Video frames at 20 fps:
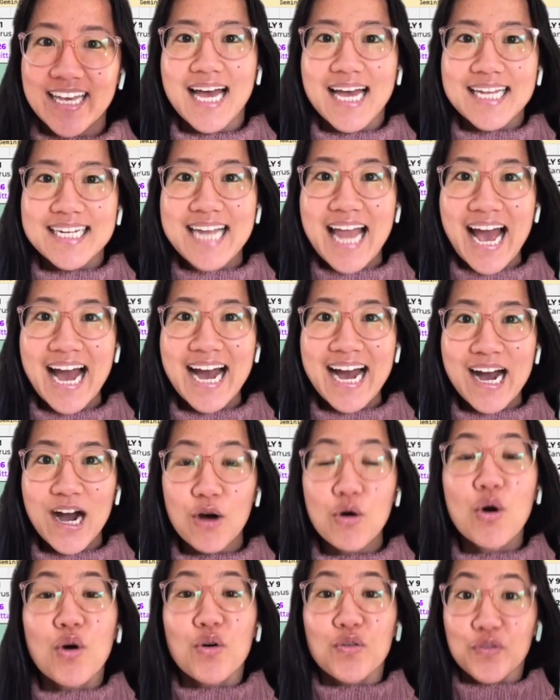
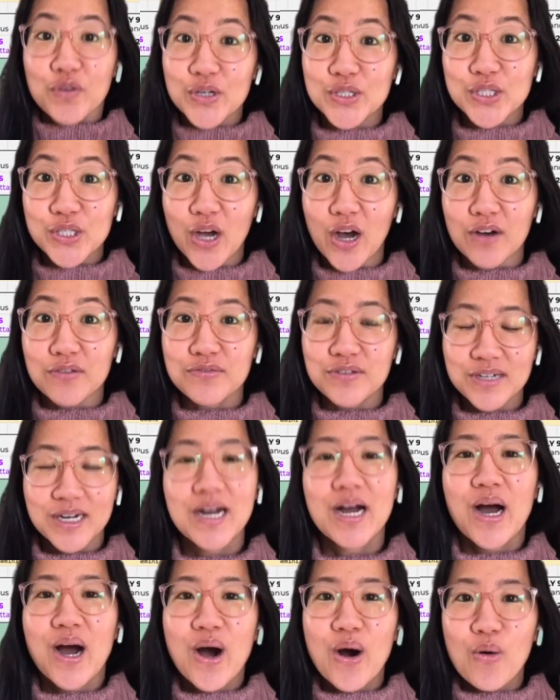Now, first off,
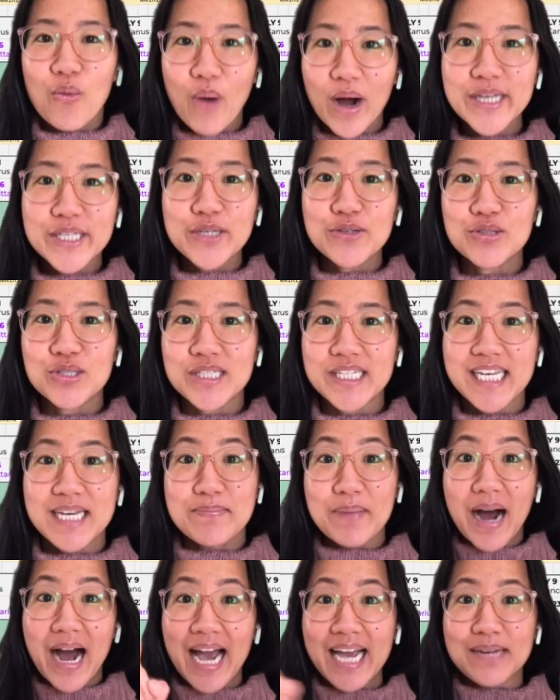what you see
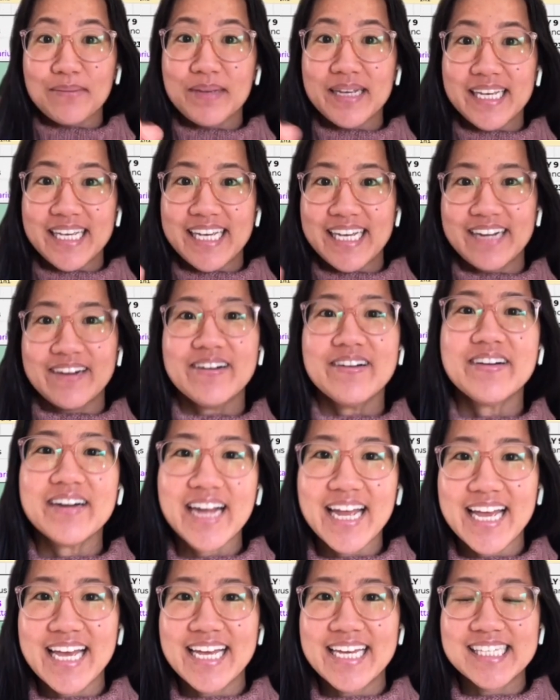behind me here
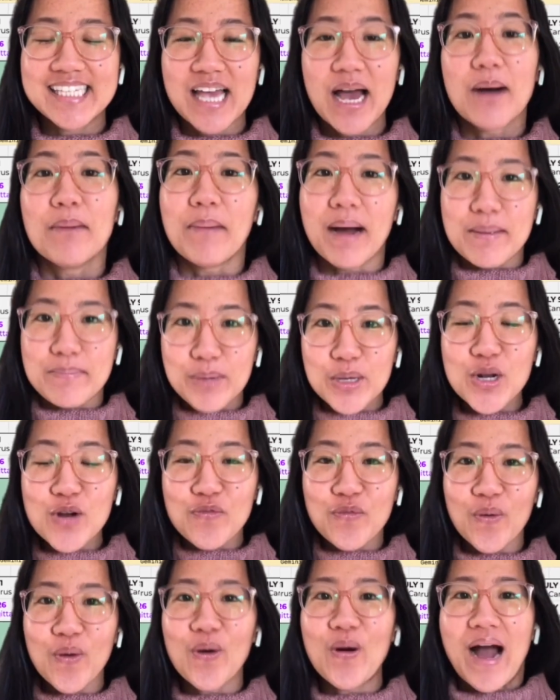is my
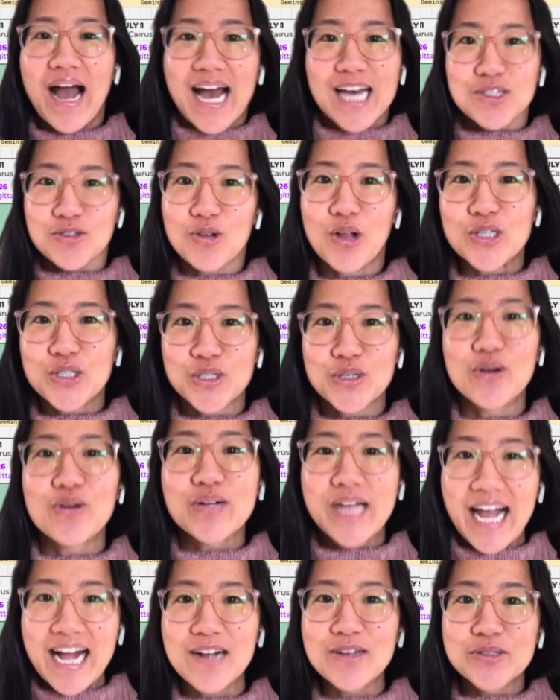beautiful astrological
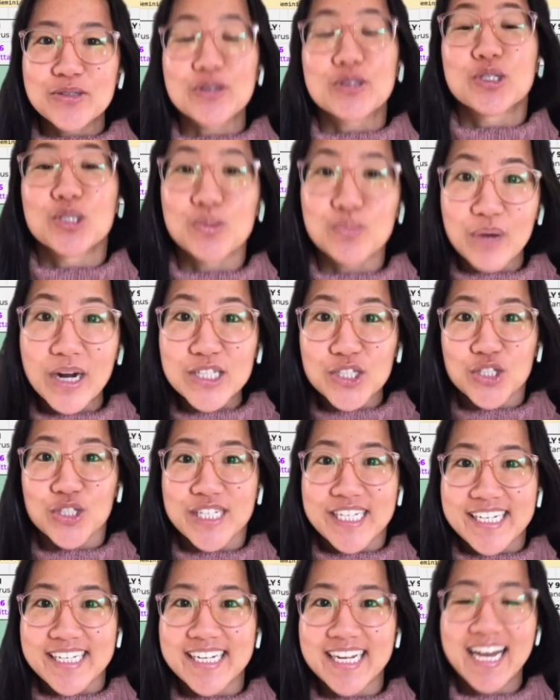calendar
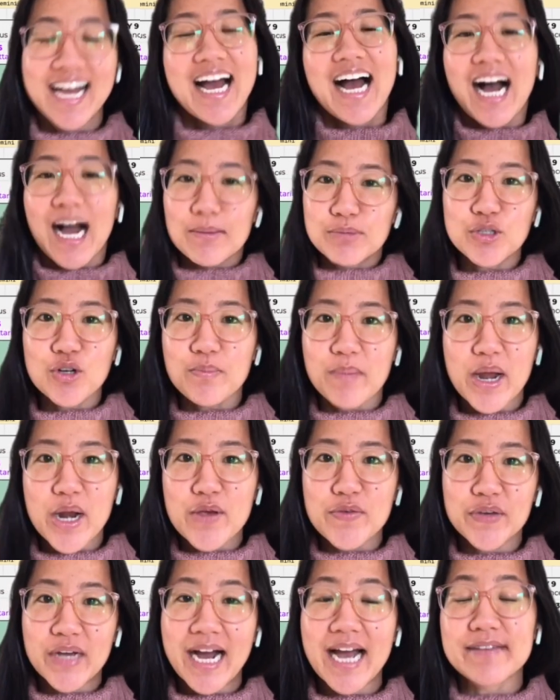spreadsheet. I'm sure many of
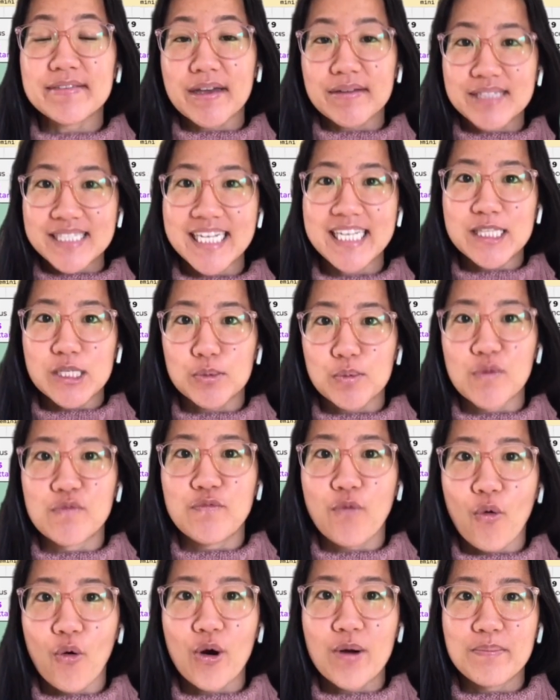you guys have seen this
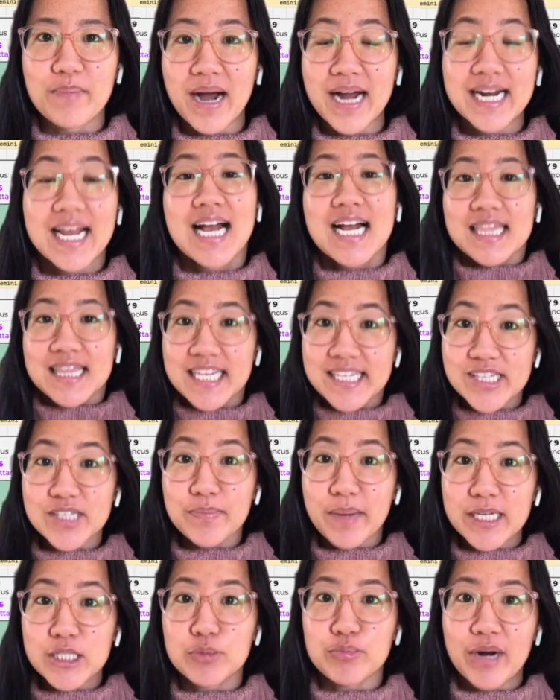before, but this is
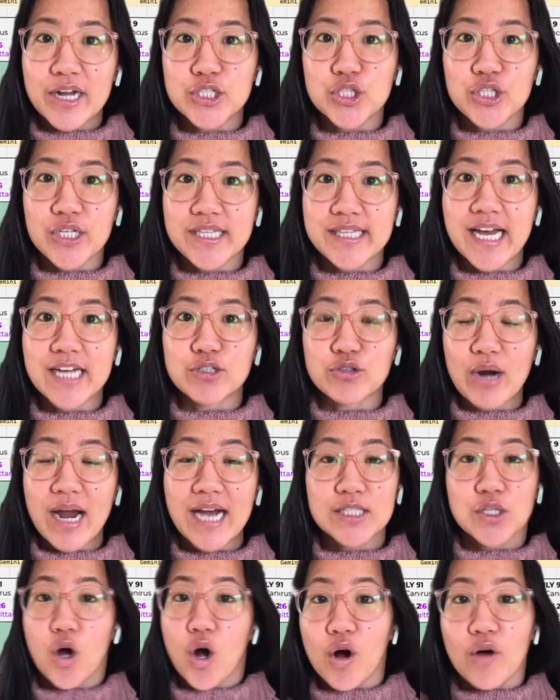my spreadsheet that
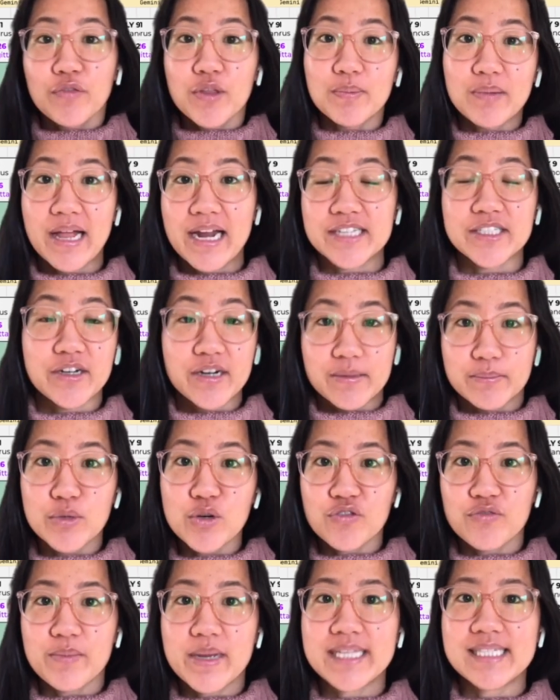tracks all the planetary
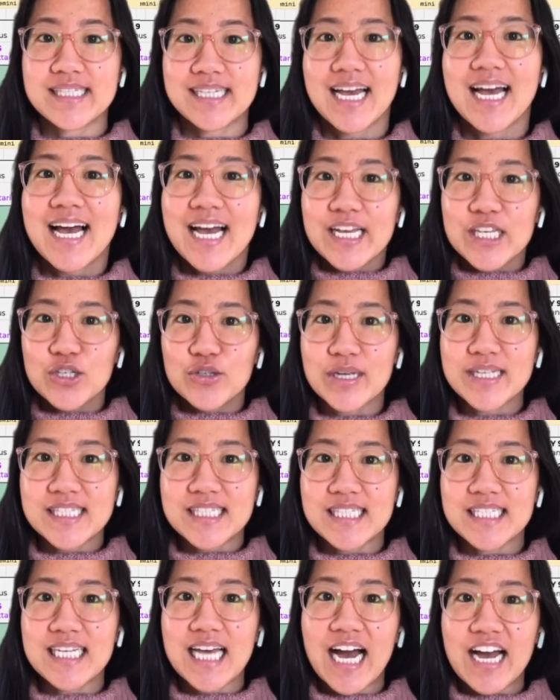movements. You can
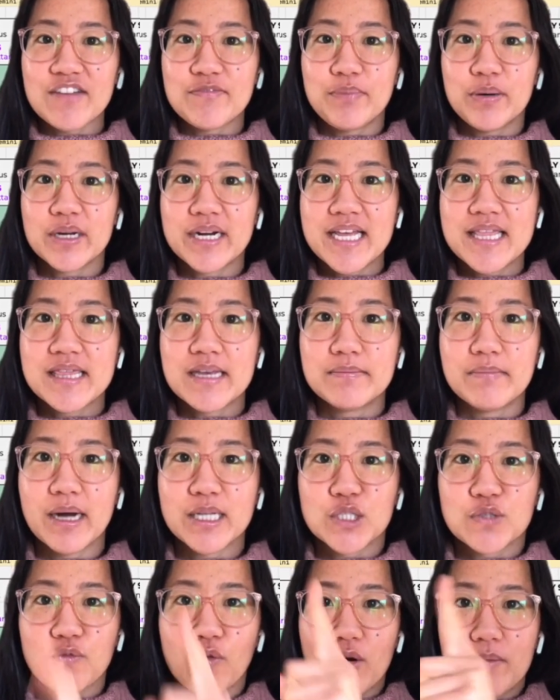see I've put in the
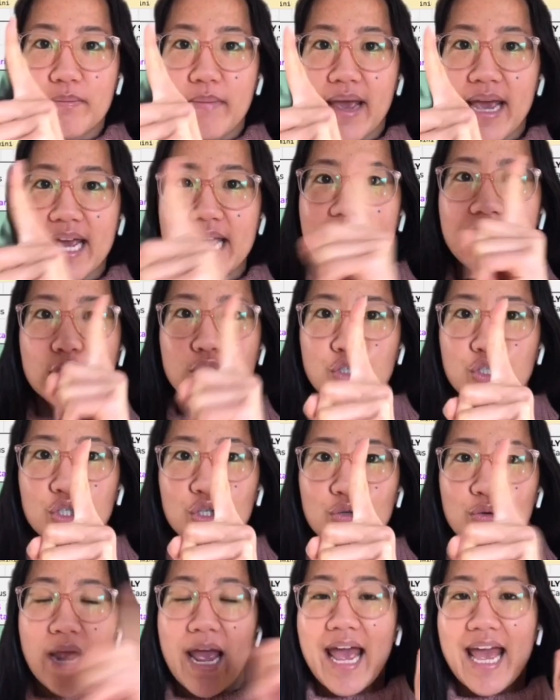months for May,
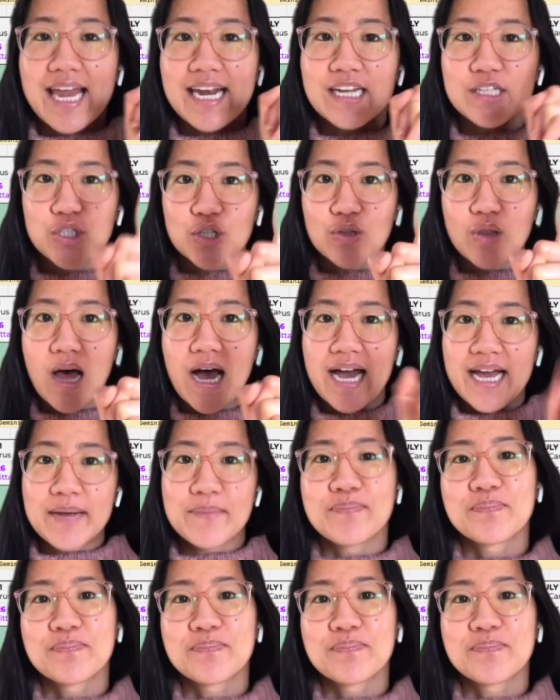June, and July.